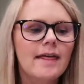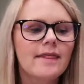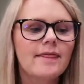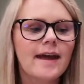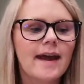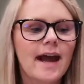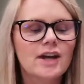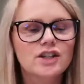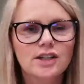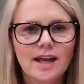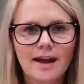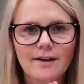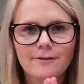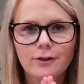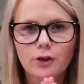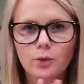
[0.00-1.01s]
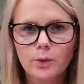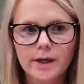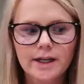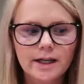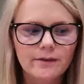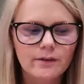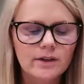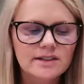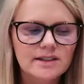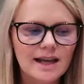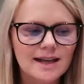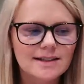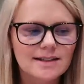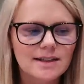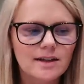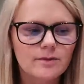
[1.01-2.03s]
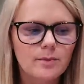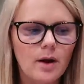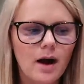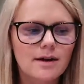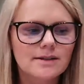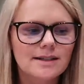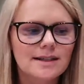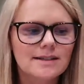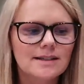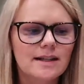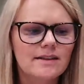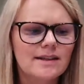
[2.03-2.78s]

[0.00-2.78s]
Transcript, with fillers: They actually have three different sizes of boxes.